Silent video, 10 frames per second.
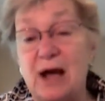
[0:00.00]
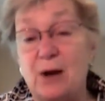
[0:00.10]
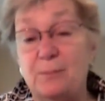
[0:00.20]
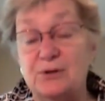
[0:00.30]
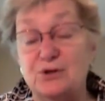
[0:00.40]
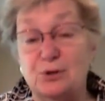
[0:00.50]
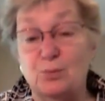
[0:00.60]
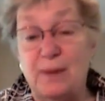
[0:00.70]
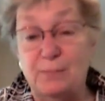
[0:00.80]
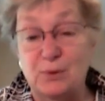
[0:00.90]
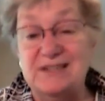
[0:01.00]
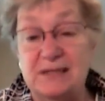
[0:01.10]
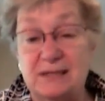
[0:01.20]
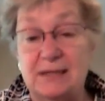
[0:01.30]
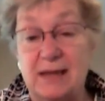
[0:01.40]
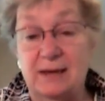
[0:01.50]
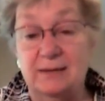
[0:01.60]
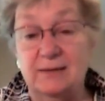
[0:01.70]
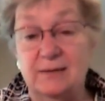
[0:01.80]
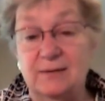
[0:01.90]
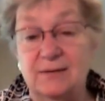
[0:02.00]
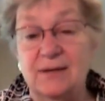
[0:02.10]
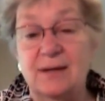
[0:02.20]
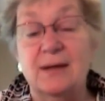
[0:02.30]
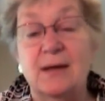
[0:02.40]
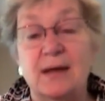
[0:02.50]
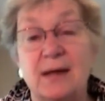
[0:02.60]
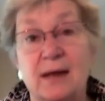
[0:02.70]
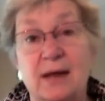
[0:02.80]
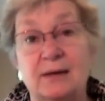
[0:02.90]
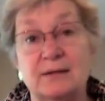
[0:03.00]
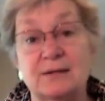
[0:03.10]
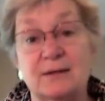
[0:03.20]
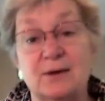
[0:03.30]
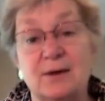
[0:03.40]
output should represent that. Mm-hmm. And